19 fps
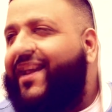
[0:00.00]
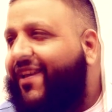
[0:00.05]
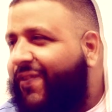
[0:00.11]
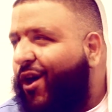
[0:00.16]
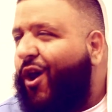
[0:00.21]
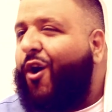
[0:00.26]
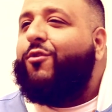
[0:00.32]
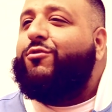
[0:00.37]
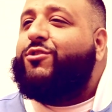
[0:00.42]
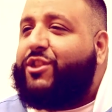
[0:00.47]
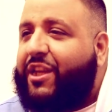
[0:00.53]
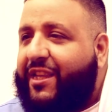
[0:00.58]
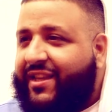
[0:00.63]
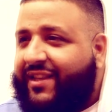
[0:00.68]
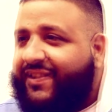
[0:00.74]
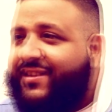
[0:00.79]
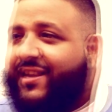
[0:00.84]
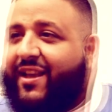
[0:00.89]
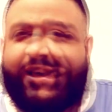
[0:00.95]
yeah, the
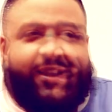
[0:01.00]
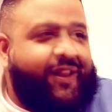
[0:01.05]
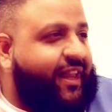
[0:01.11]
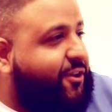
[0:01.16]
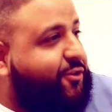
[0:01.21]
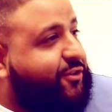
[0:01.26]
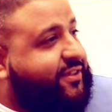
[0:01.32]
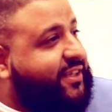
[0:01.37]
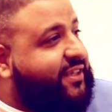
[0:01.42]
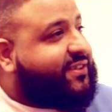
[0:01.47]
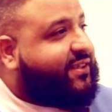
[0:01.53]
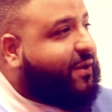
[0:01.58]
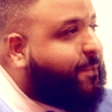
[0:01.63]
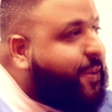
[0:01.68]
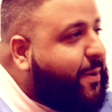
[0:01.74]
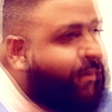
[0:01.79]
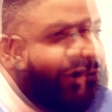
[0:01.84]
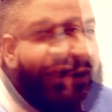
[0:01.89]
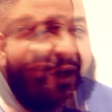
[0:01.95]
OGs. Like you see some people